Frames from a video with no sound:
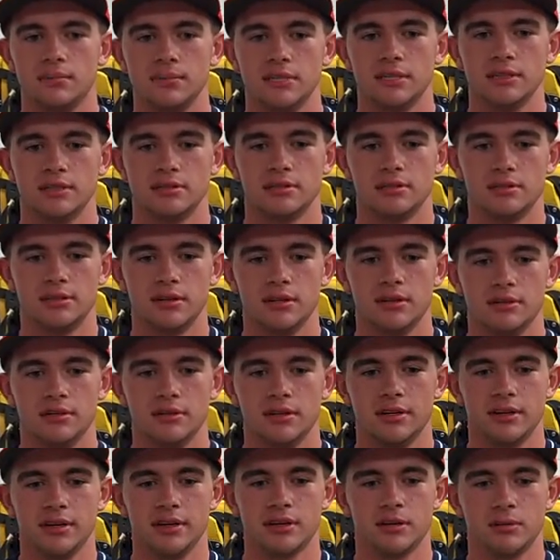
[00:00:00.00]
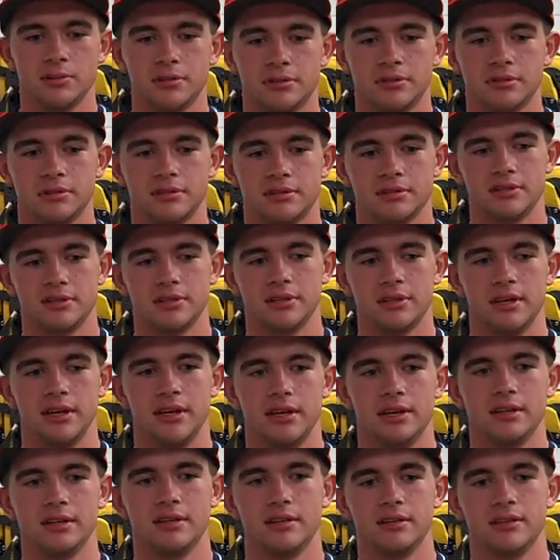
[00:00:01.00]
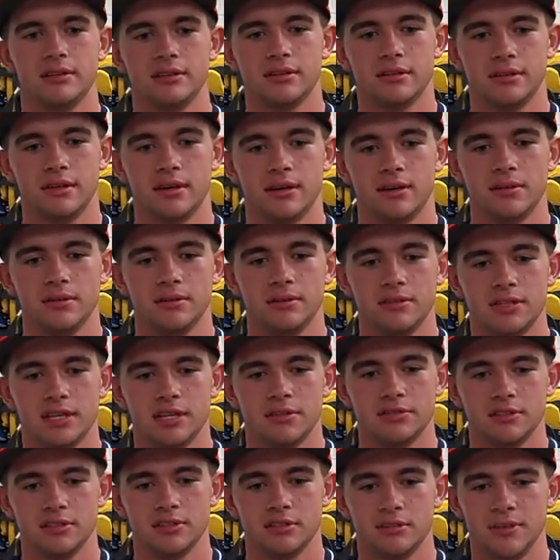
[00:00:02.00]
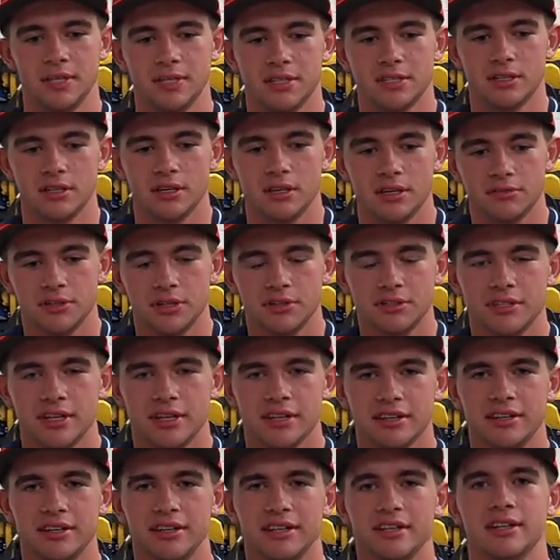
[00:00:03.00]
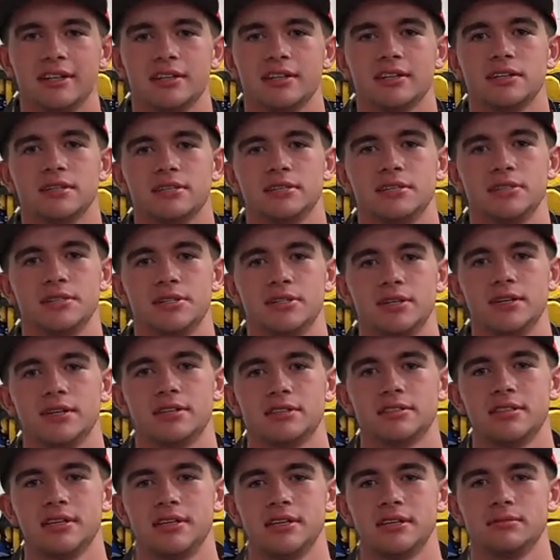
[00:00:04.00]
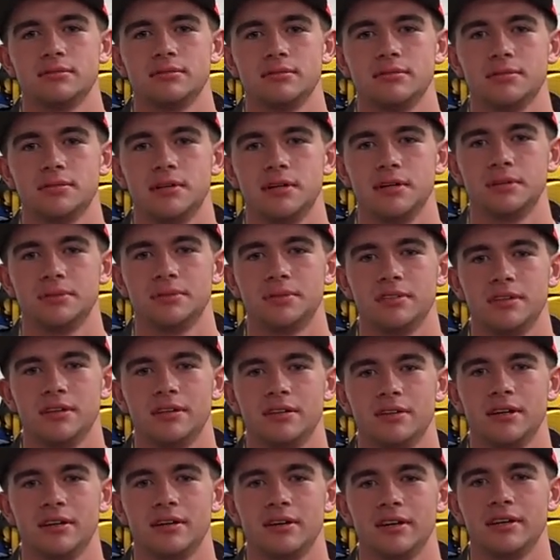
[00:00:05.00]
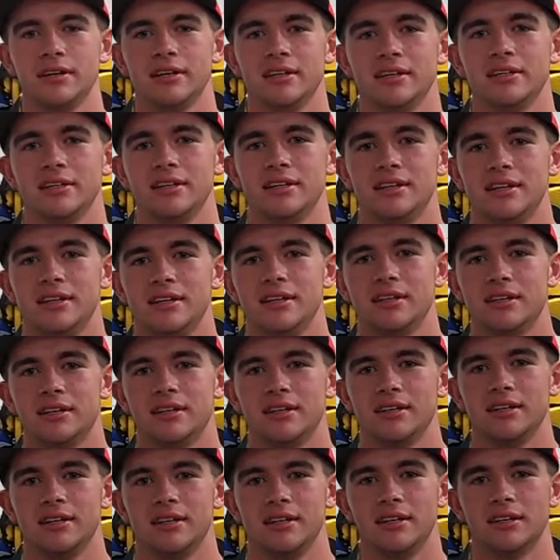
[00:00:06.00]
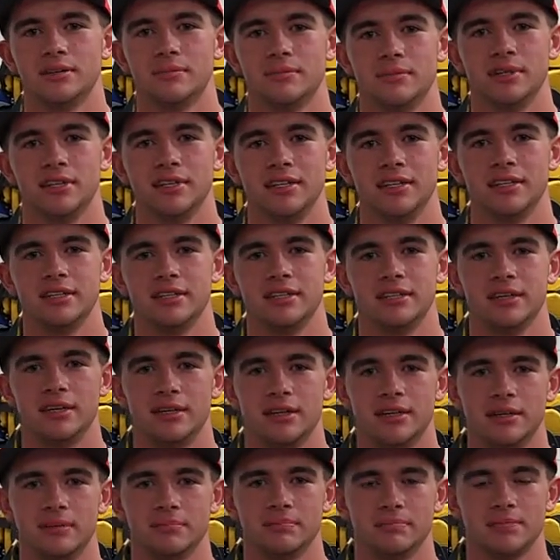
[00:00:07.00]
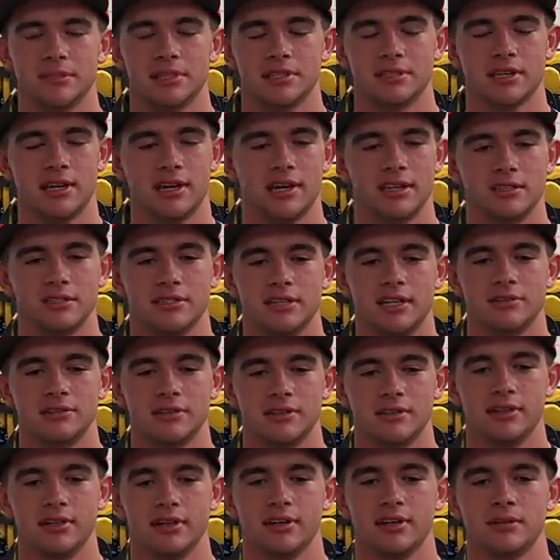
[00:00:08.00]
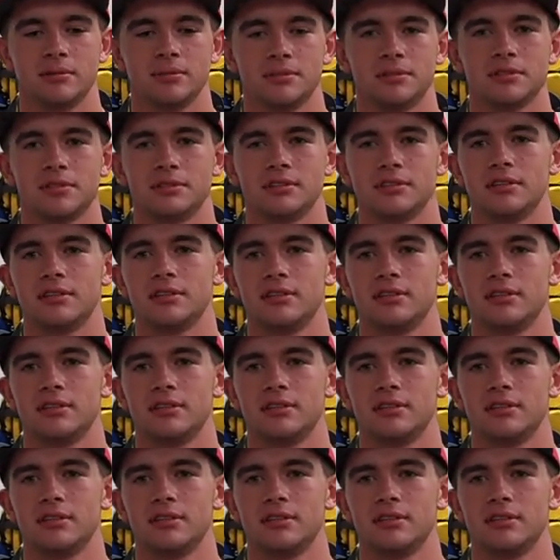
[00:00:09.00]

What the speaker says: It certainly helps, and I always have to make sure I have good technique because the strength's not 100% there yet, but the size definitely helps.